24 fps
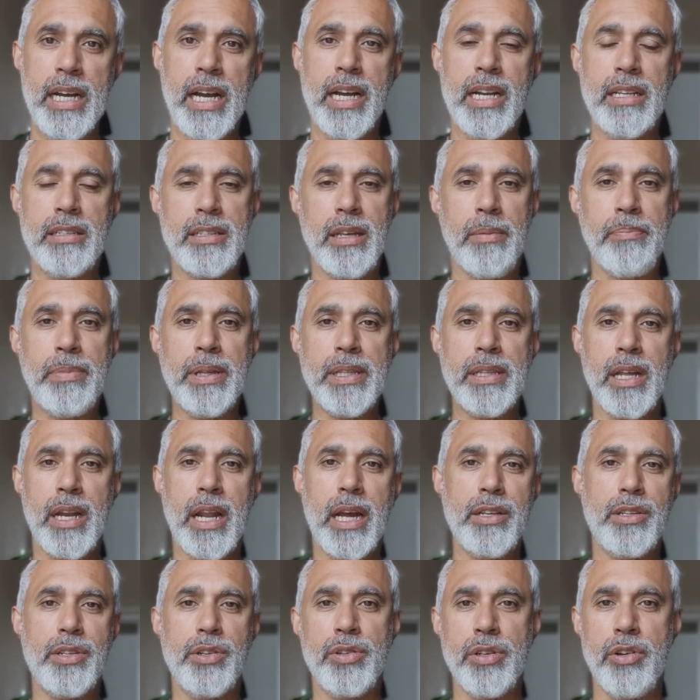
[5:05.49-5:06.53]
And it's something that
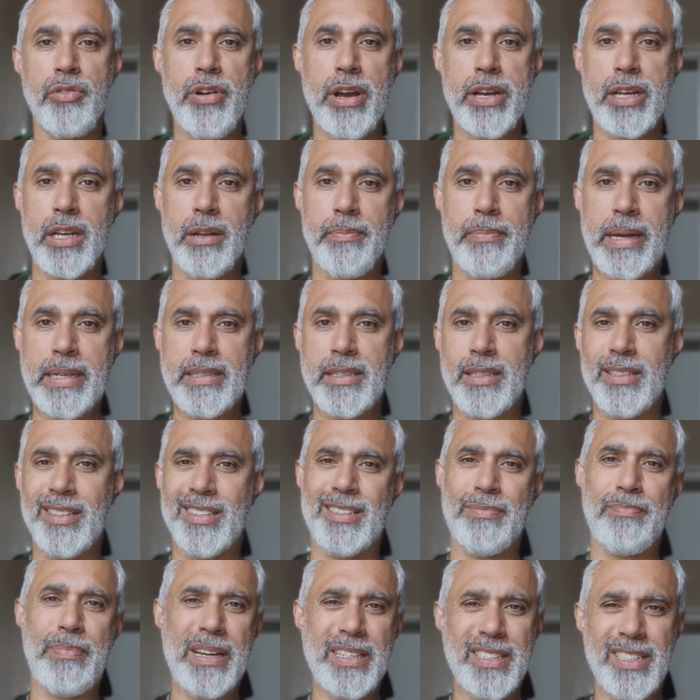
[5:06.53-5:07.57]
I do on a regular basis,
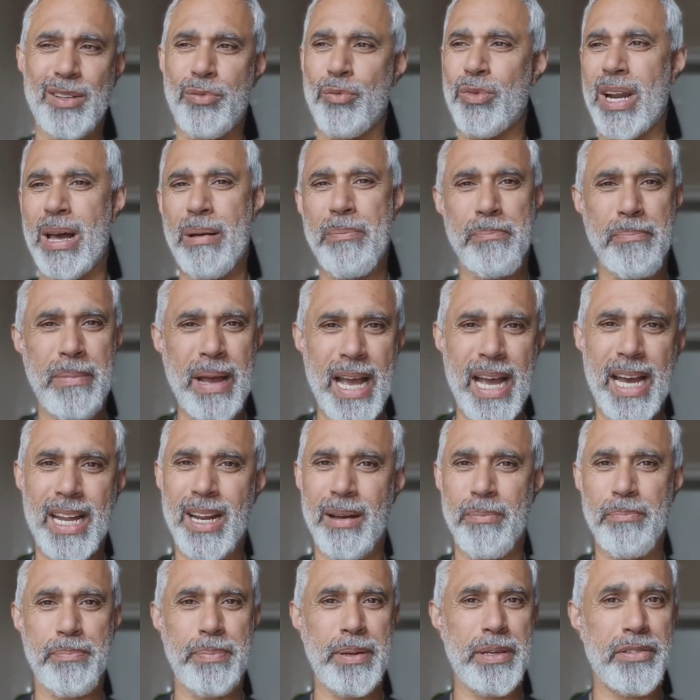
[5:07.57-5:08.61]
especially when I'm mad,
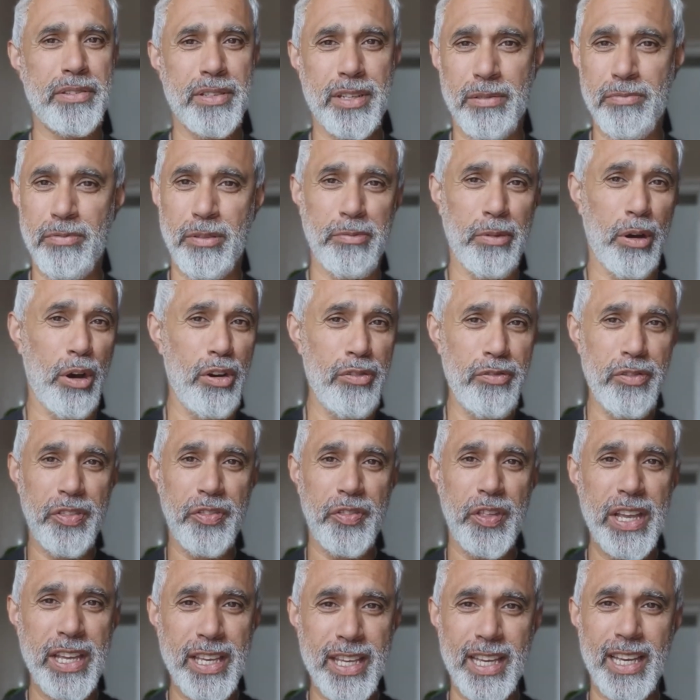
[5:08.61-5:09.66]
I'm pissed off, I'm
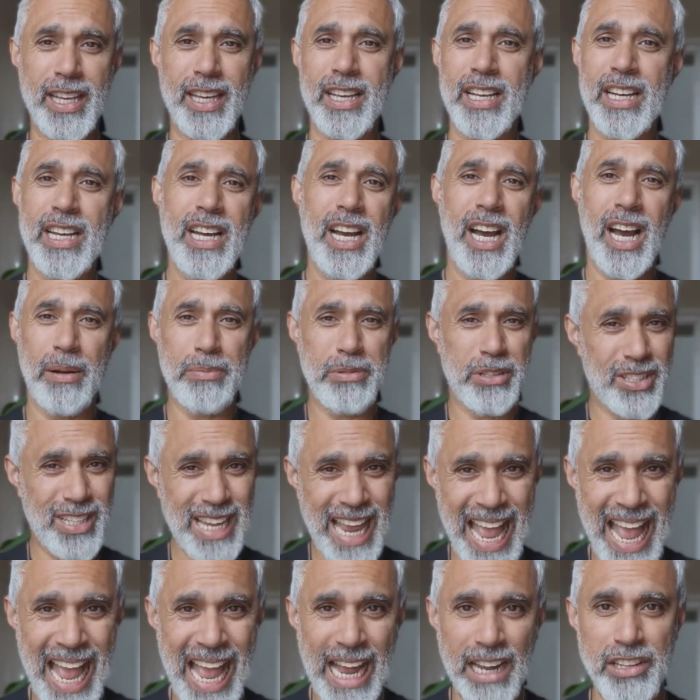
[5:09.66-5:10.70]
overthinking, I'm just
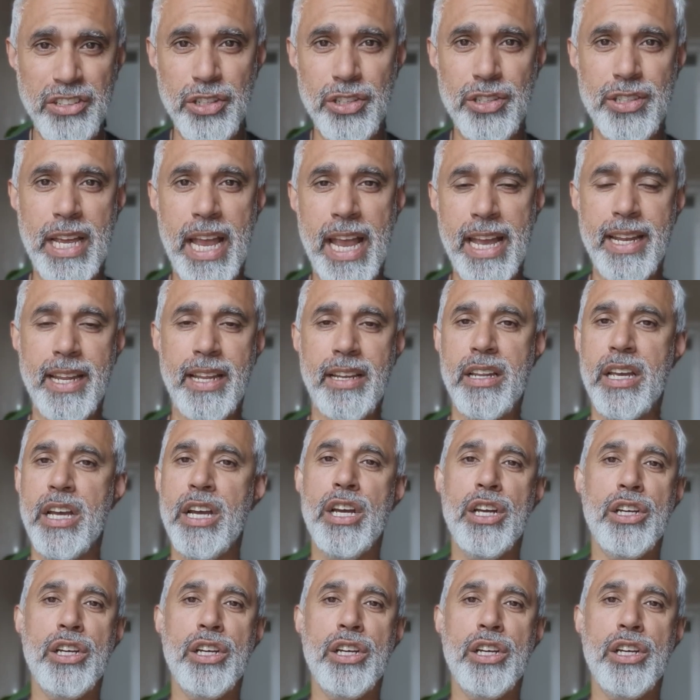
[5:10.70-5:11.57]
agitated.